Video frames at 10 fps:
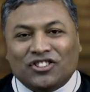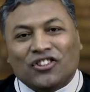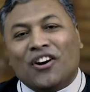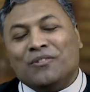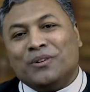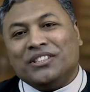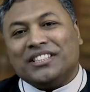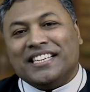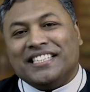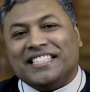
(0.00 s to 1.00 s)
John
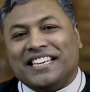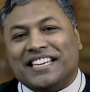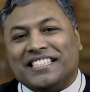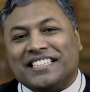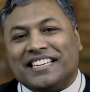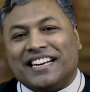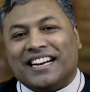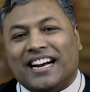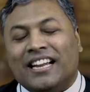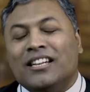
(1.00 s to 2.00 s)
was indeed
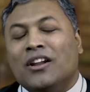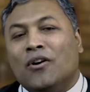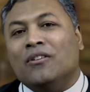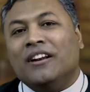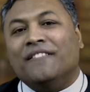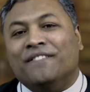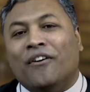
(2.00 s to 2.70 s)
a lone